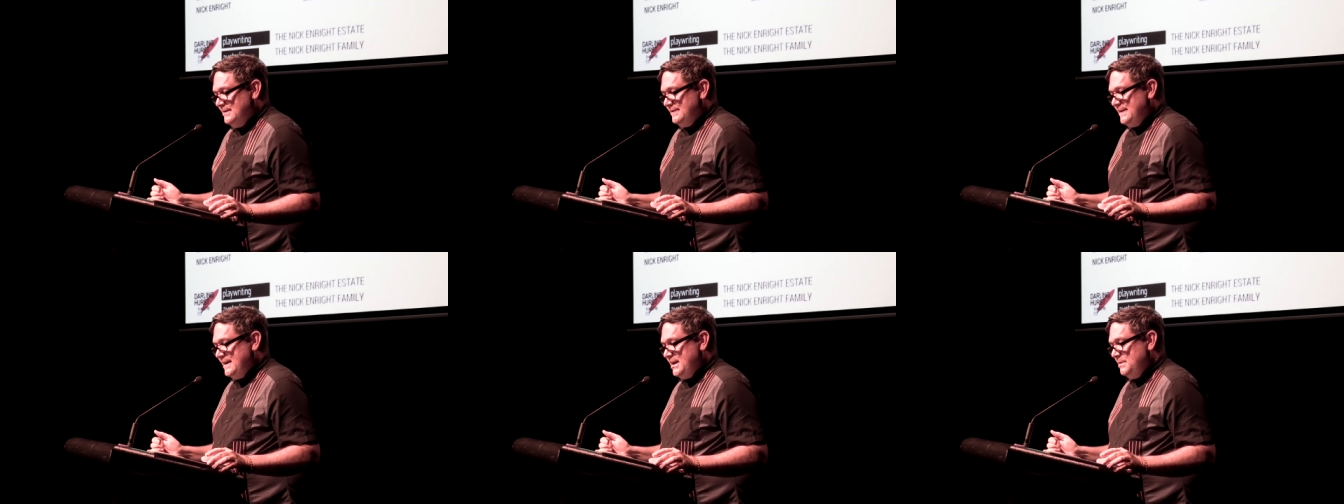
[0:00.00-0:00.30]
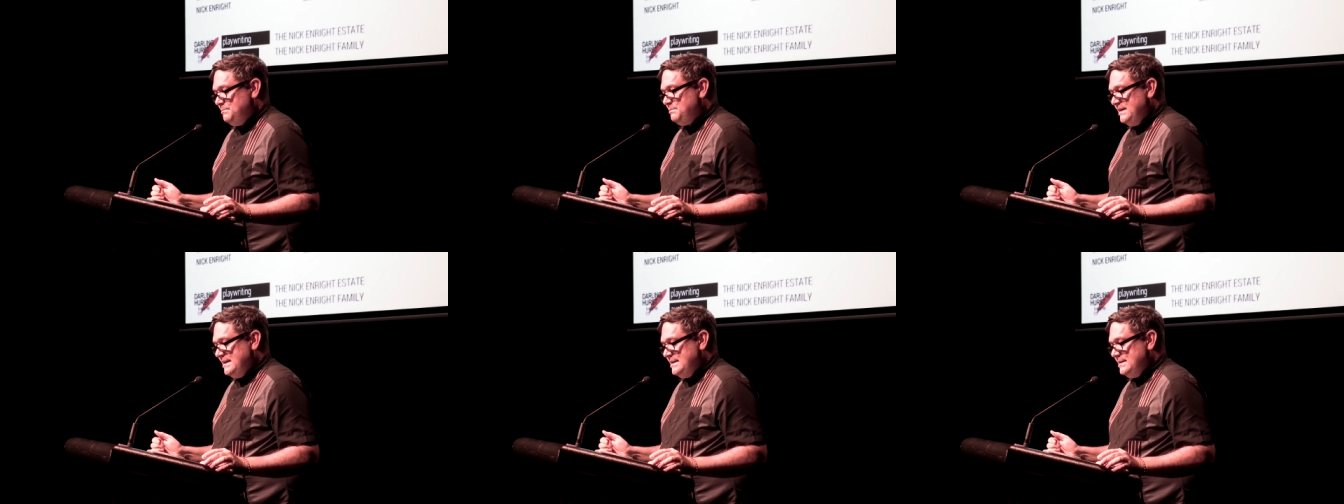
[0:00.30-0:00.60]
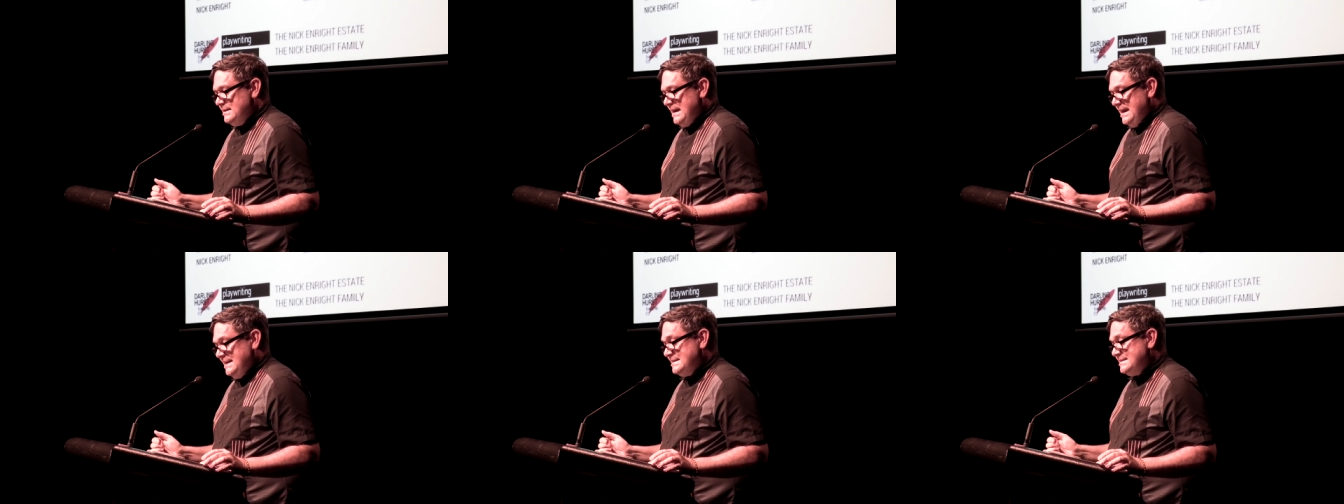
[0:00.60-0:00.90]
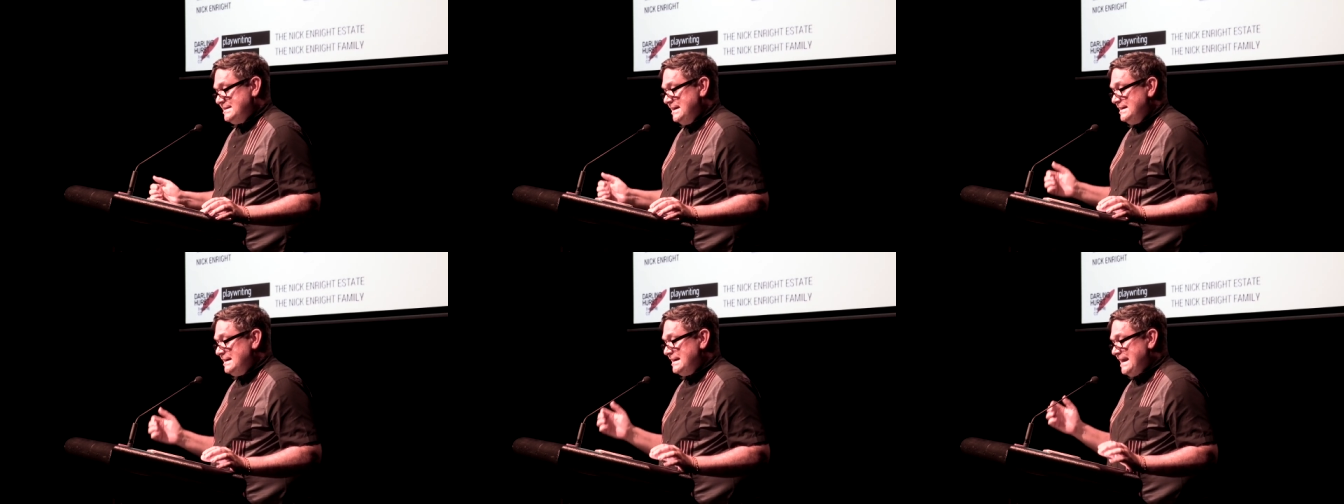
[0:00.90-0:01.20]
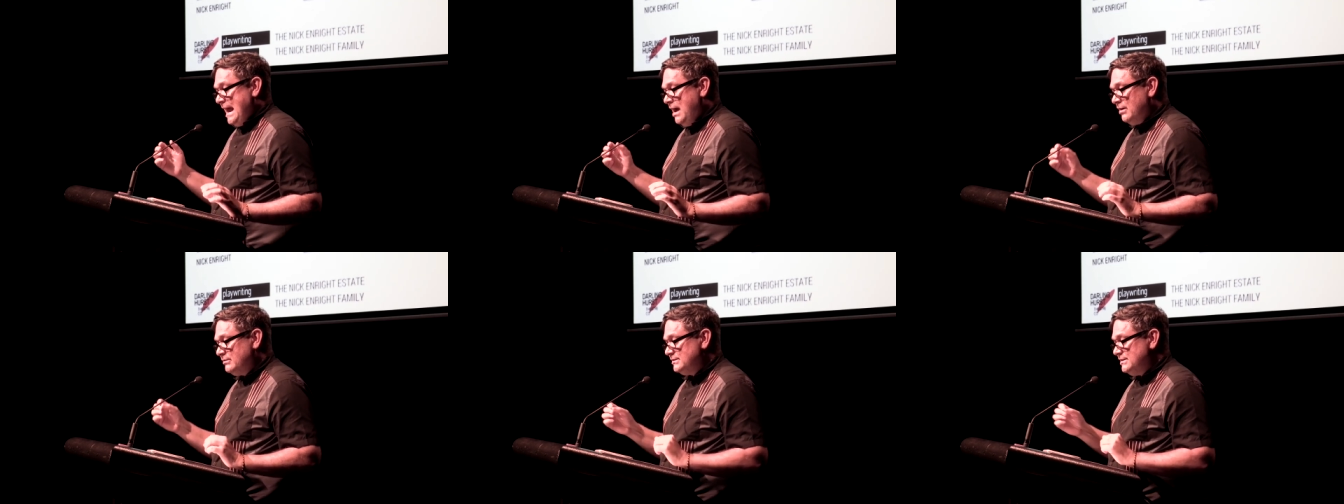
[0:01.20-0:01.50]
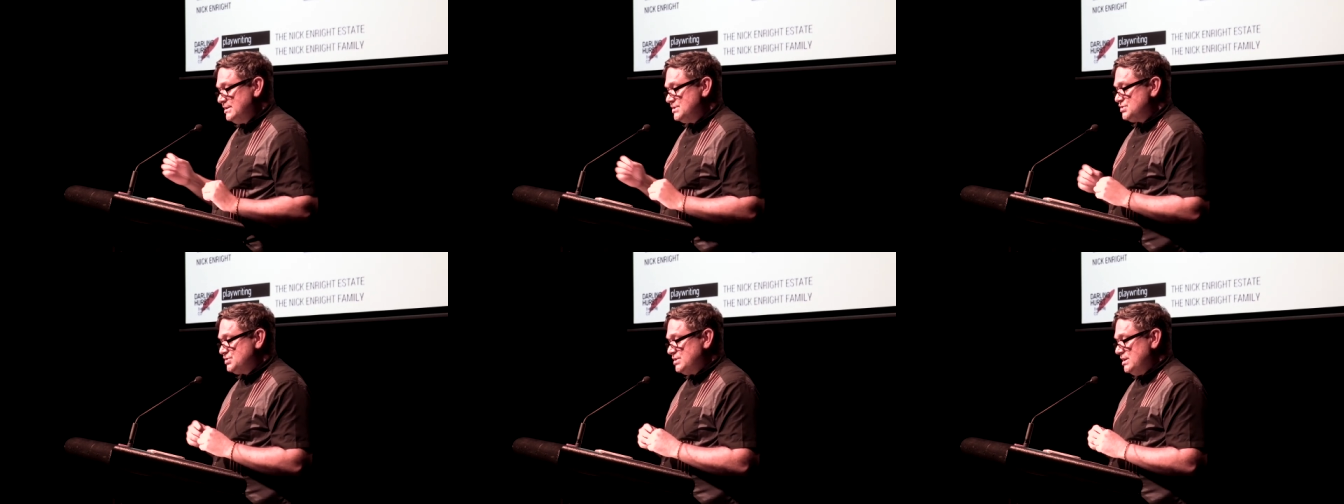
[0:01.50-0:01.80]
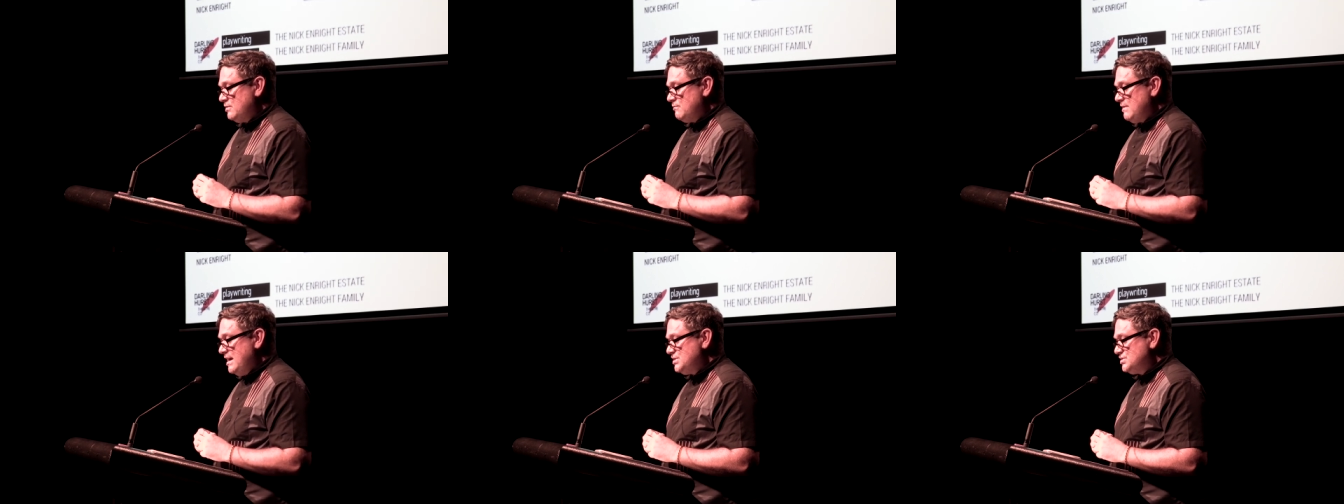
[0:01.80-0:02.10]
that had, been, had seen countless
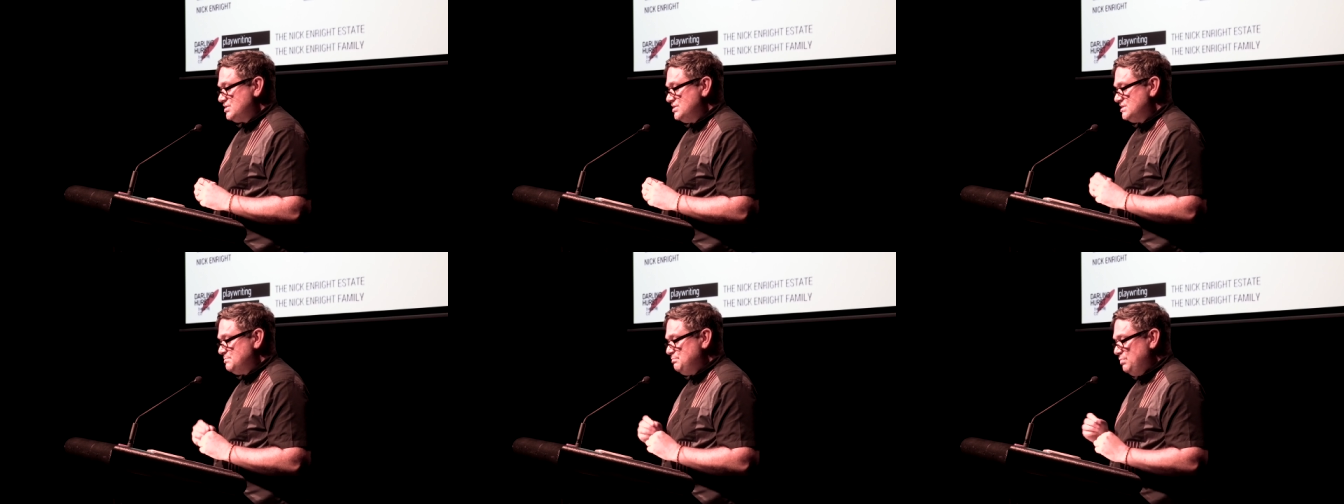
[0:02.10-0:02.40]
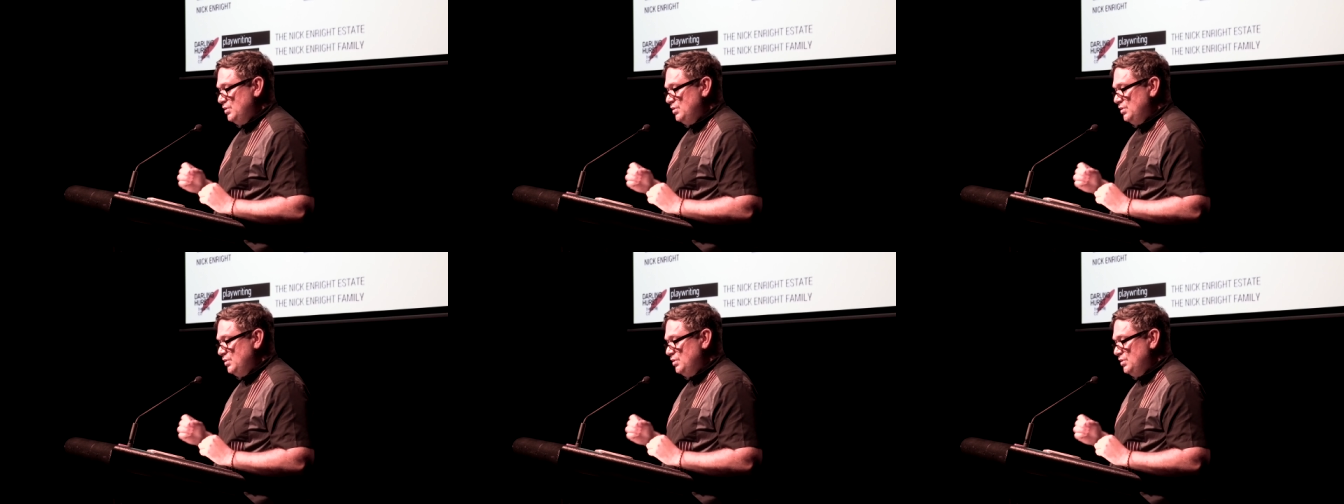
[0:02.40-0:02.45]
generations